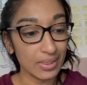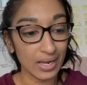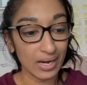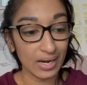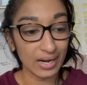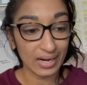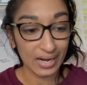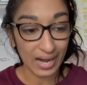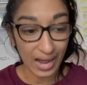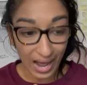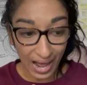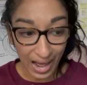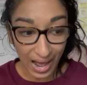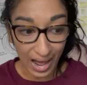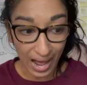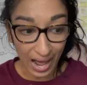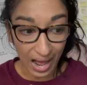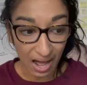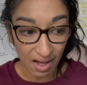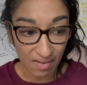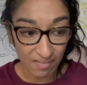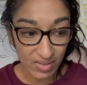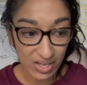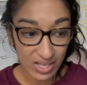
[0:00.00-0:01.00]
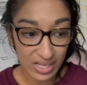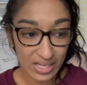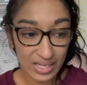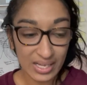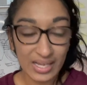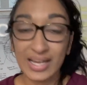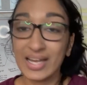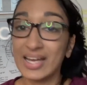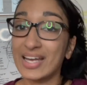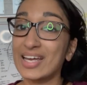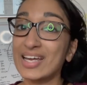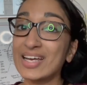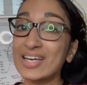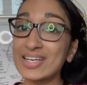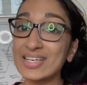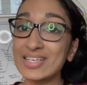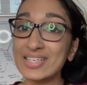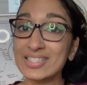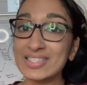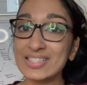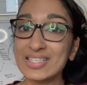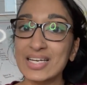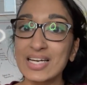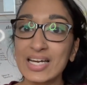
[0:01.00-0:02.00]
I have
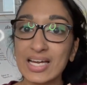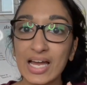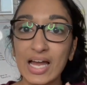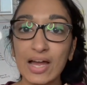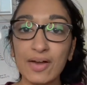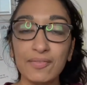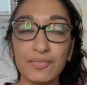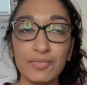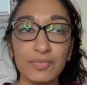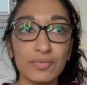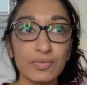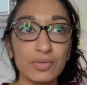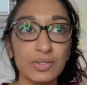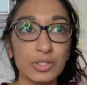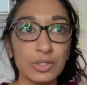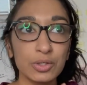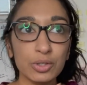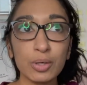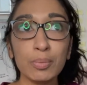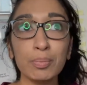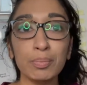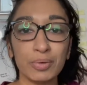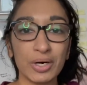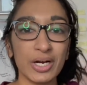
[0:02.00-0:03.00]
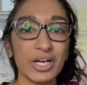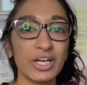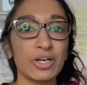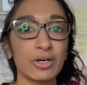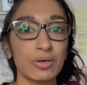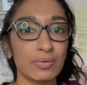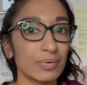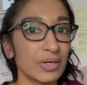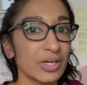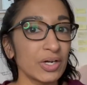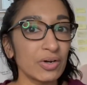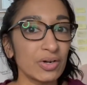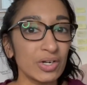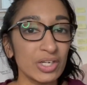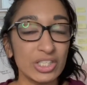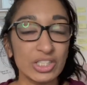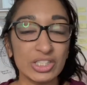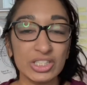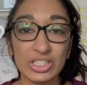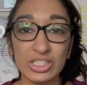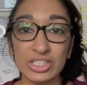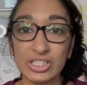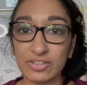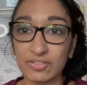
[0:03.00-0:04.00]
is if you can break your reel
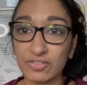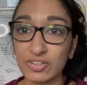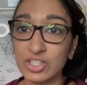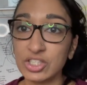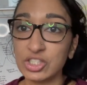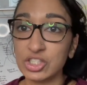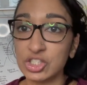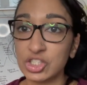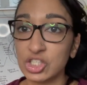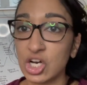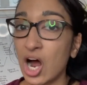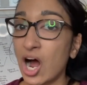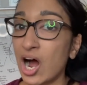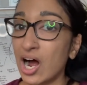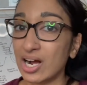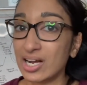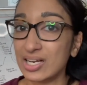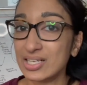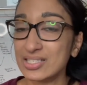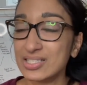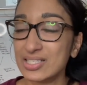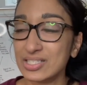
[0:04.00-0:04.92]
into different chunks.